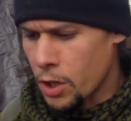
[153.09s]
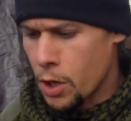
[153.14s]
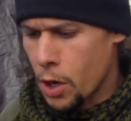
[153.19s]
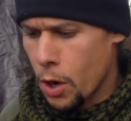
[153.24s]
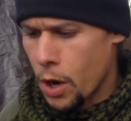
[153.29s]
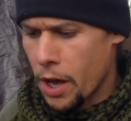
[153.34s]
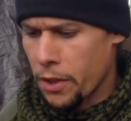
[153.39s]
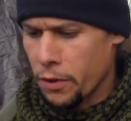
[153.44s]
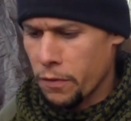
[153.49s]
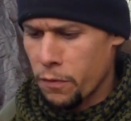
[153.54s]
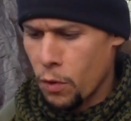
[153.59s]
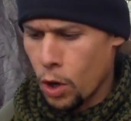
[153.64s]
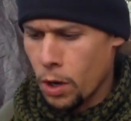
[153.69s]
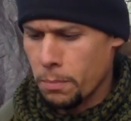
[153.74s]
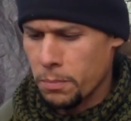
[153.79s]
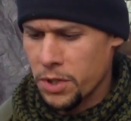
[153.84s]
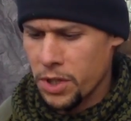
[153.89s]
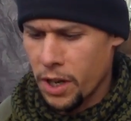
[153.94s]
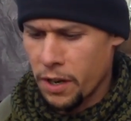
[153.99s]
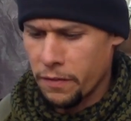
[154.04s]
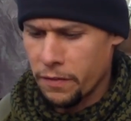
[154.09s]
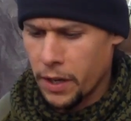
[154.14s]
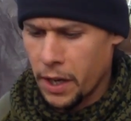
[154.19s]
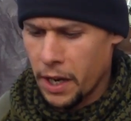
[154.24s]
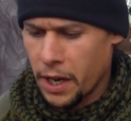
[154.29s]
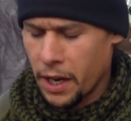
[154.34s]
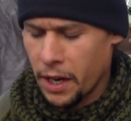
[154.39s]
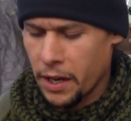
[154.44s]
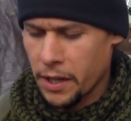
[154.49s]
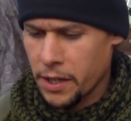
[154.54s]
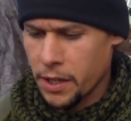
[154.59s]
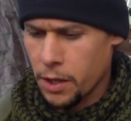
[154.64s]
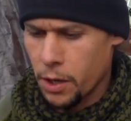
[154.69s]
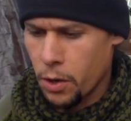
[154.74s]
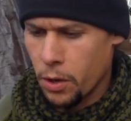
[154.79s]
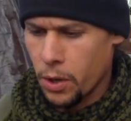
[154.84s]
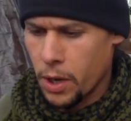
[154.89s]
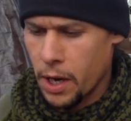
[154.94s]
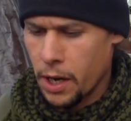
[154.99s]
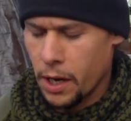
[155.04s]
you know, other forms of you
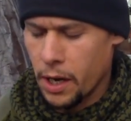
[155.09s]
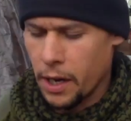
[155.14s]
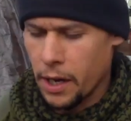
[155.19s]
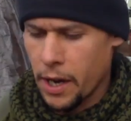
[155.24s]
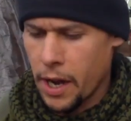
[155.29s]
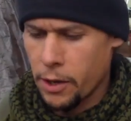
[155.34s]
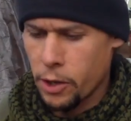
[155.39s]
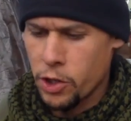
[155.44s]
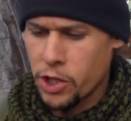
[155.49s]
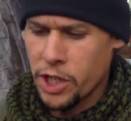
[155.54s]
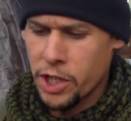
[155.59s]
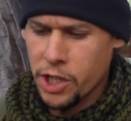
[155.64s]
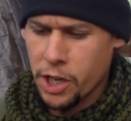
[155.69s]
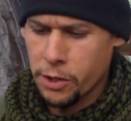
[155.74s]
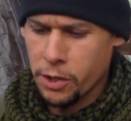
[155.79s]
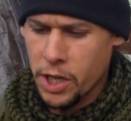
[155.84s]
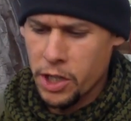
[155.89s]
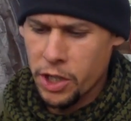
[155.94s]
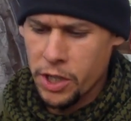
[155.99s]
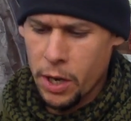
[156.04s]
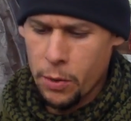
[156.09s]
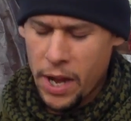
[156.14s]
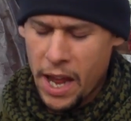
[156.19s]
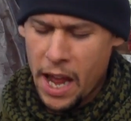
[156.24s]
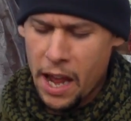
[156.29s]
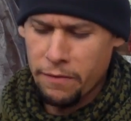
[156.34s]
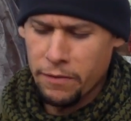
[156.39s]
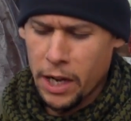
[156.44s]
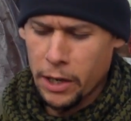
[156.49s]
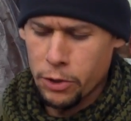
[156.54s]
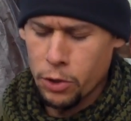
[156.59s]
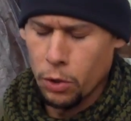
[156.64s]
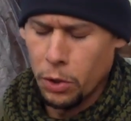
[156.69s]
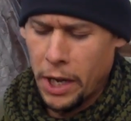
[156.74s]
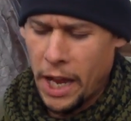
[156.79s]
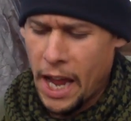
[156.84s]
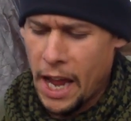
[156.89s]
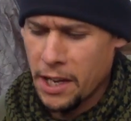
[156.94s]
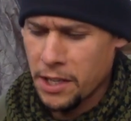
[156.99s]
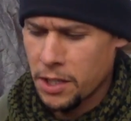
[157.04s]
know, energy generation that we have,
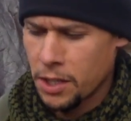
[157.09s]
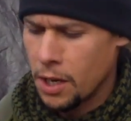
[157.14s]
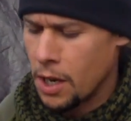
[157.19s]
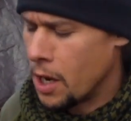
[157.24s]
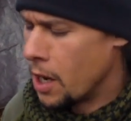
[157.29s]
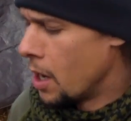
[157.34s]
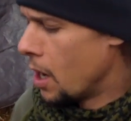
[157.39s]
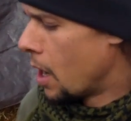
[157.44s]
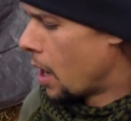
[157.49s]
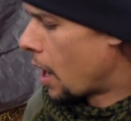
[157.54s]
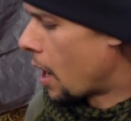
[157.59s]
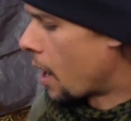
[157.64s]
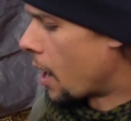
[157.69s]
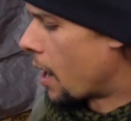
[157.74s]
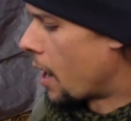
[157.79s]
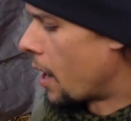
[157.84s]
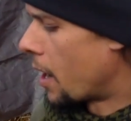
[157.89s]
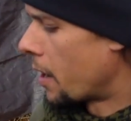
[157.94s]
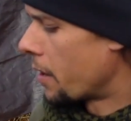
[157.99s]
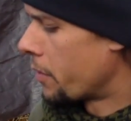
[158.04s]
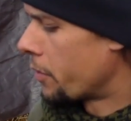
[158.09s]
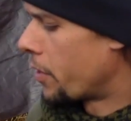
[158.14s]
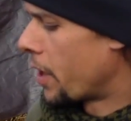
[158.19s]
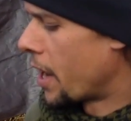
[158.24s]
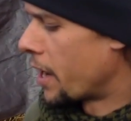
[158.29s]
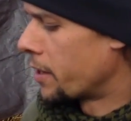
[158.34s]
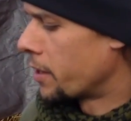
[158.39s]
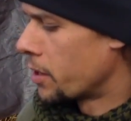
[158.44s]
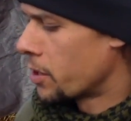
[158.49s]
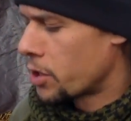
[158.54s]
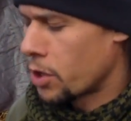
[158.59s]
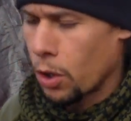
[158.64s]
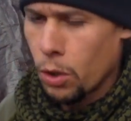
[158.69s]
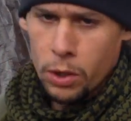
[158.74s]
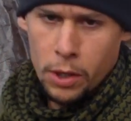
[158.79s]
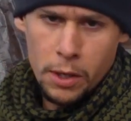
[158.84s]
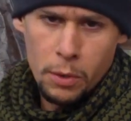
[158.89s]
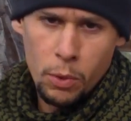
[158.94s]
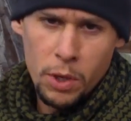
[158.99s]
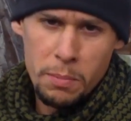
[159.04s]
natural gas. Then
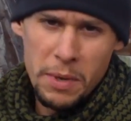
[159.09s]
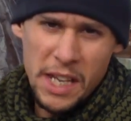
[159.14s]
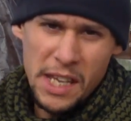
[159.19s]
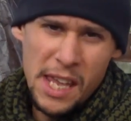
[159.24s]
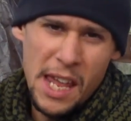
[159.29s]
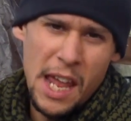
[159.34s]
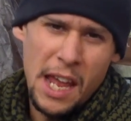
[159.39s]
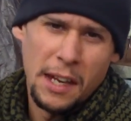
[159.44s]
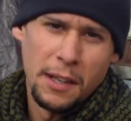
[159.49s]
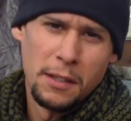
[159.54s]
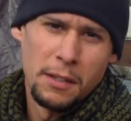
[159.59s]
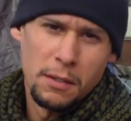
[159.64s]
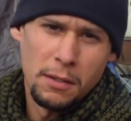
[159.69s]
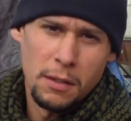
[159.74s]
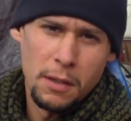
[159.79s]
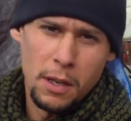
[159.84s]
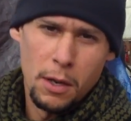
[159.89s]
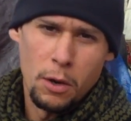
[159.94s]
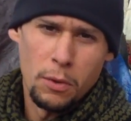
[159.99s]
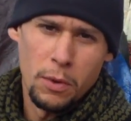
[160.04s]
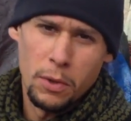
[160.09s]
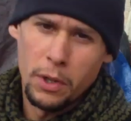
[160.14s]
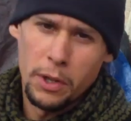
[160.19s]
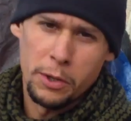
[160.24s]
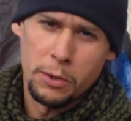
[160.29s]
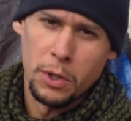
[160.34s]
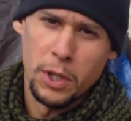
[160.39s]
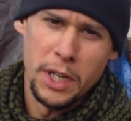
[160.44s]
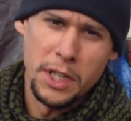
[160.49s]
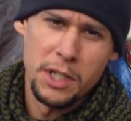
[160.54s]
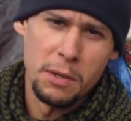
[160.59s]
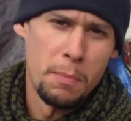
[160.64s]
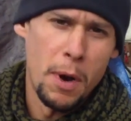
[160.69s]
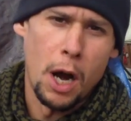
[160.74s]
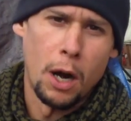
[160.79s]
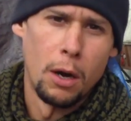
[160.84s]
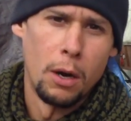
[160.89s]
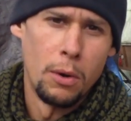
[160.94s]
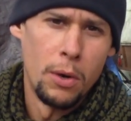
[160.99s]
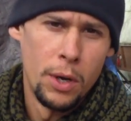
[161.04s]
solar would be king, you know, literally
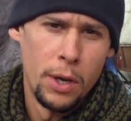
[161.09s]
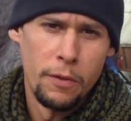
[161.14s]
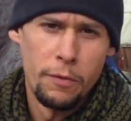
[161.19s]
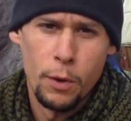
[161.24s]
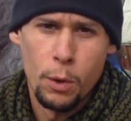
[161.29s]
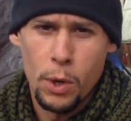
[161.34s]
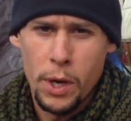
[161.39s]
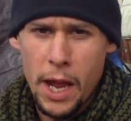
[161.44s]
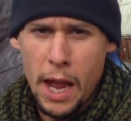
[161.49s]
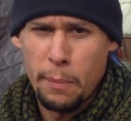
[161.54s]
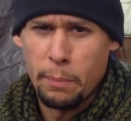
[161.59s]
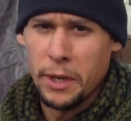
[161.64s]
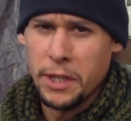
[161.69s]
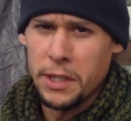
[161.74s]
tomorrow if it were to